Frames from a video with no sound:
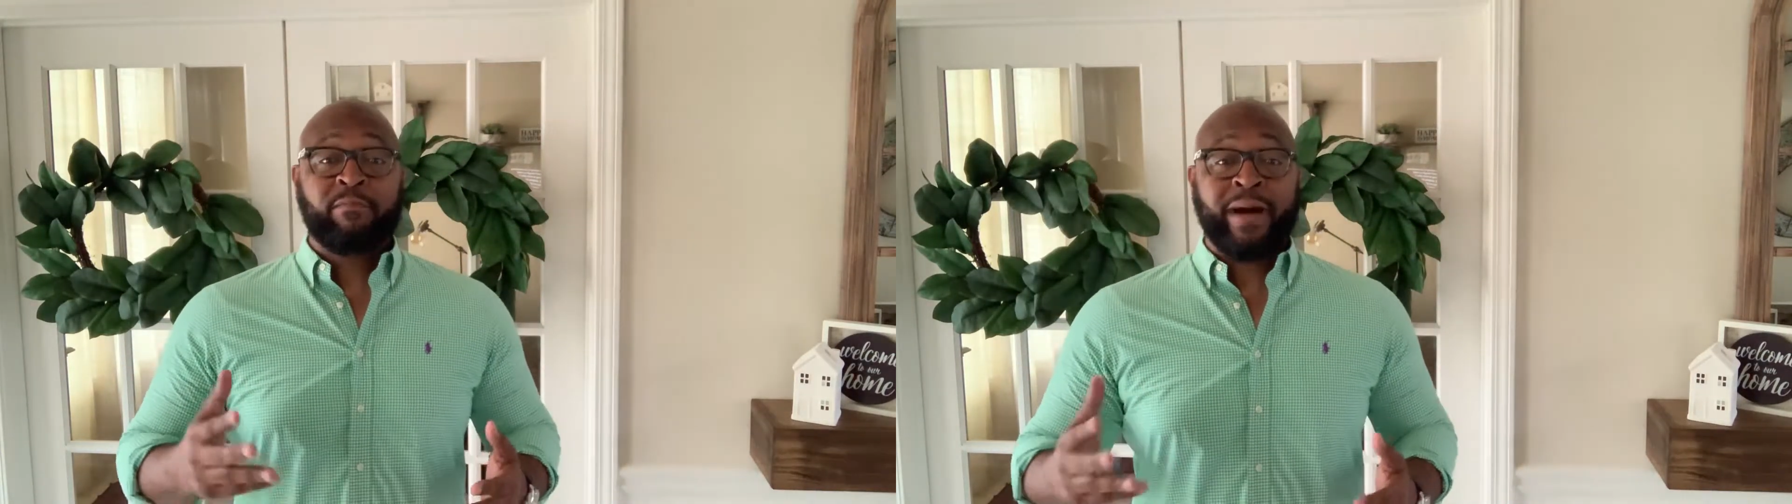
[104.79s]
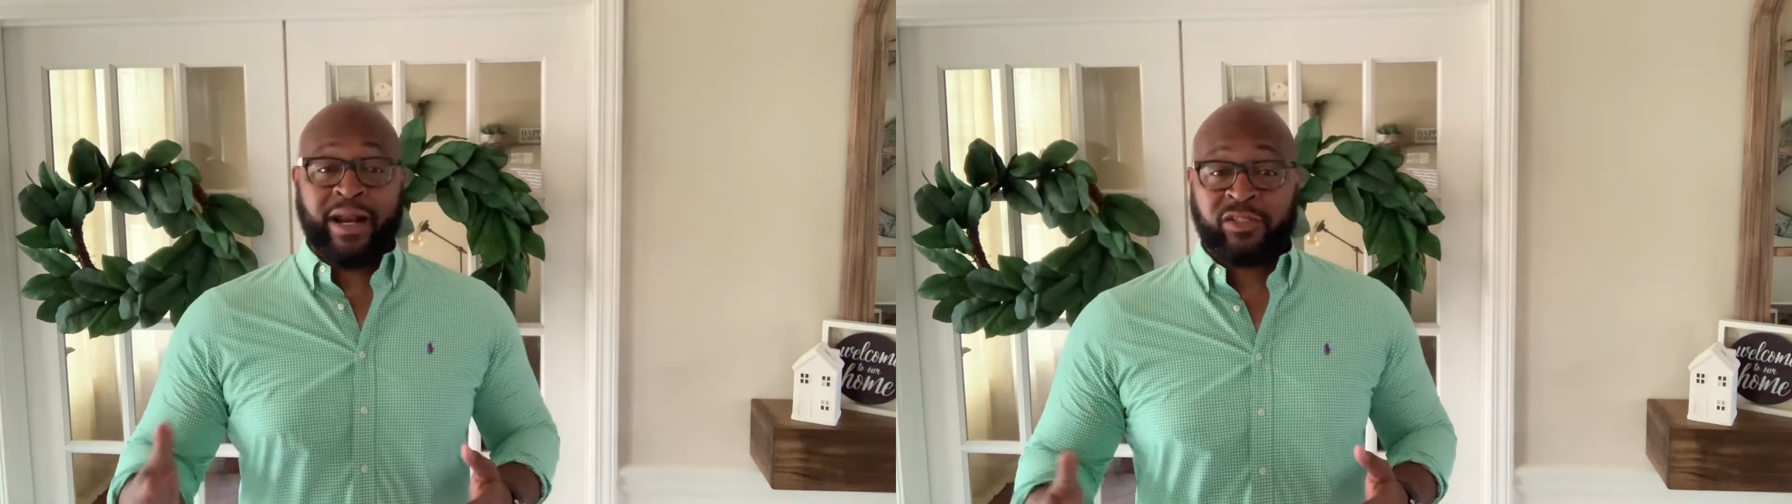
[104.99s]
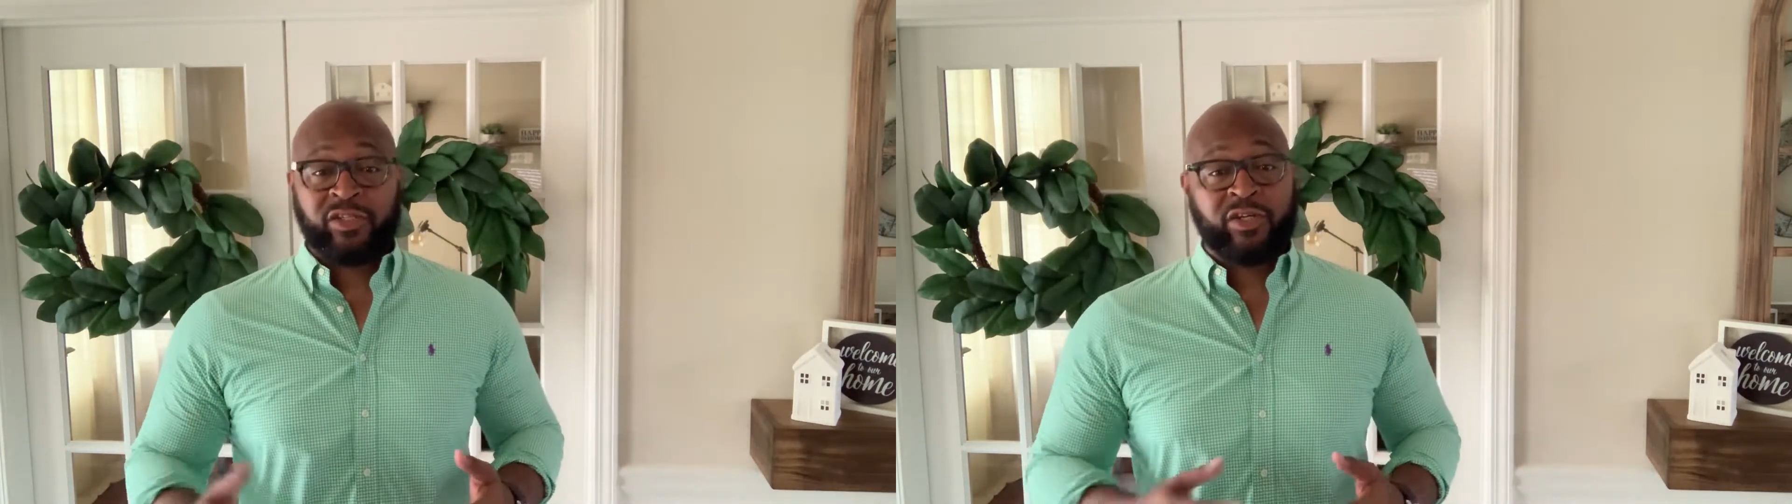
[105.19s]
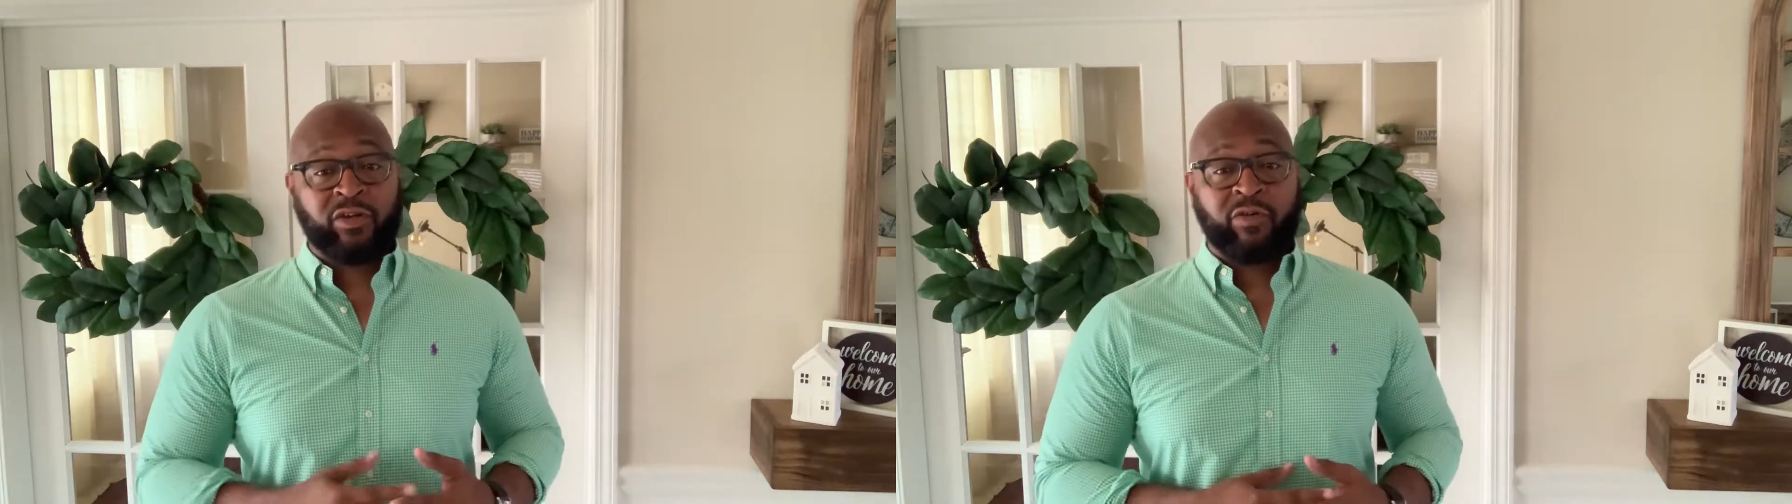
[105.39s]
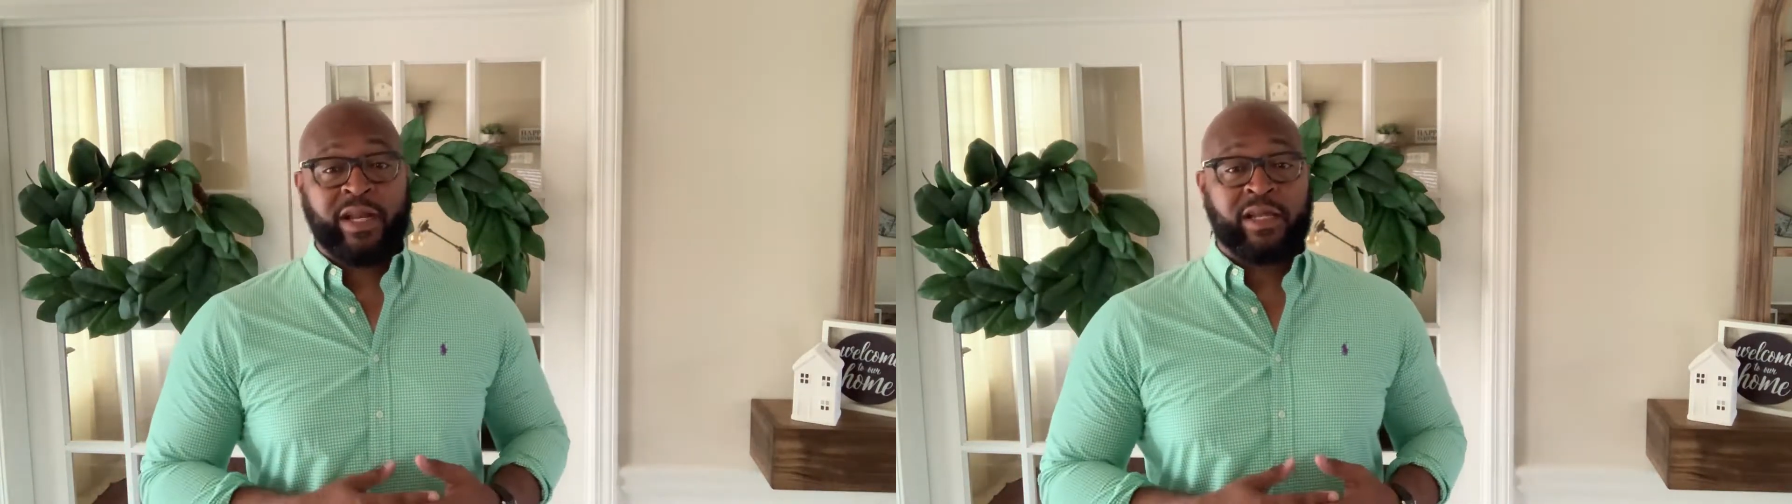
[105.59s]
monitor your
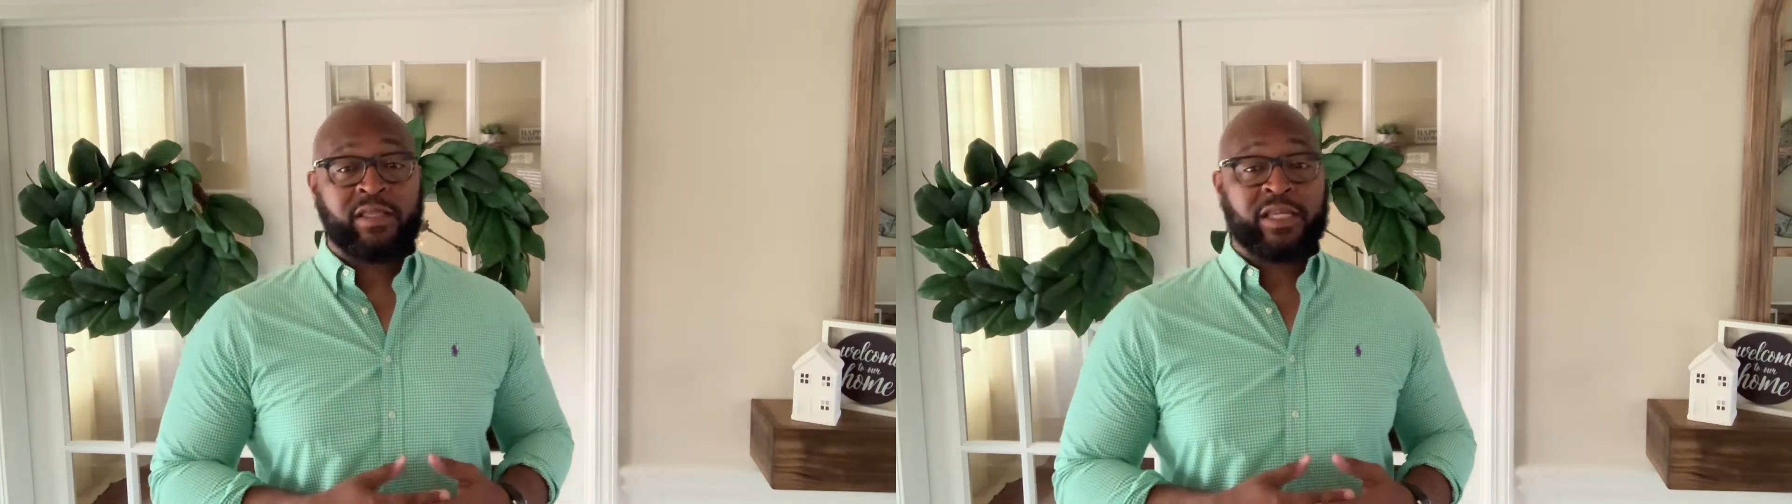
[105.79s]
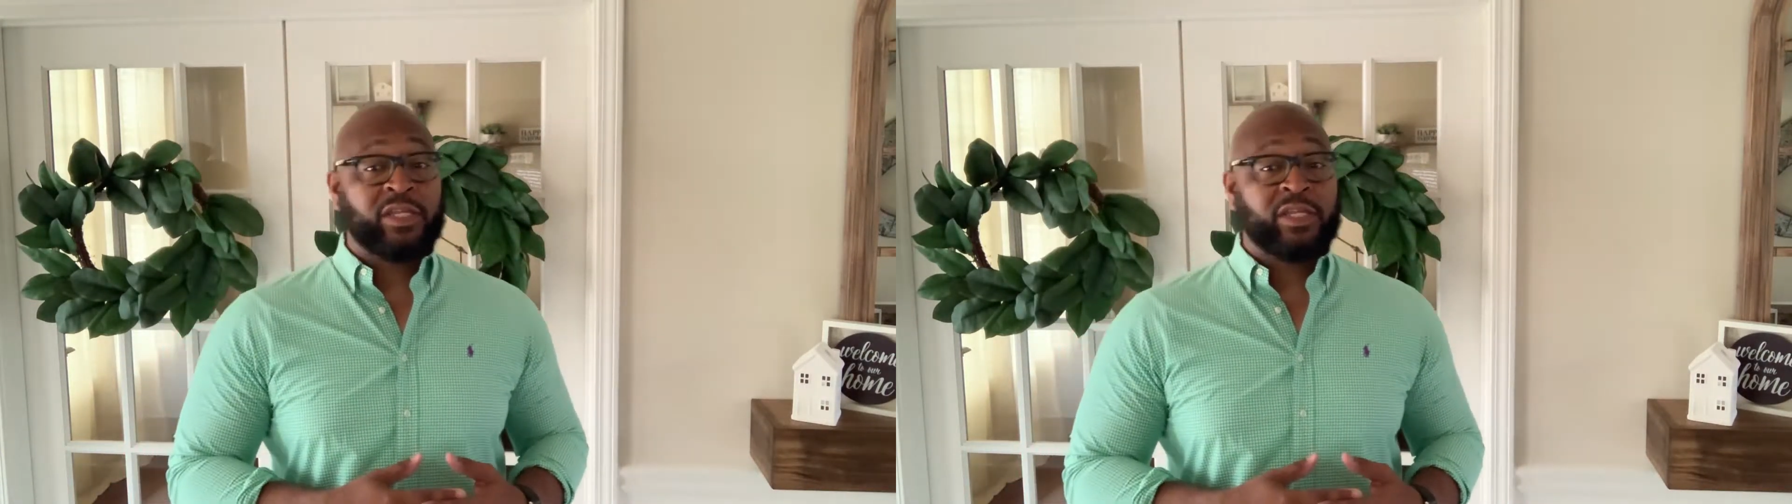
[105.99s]
credit,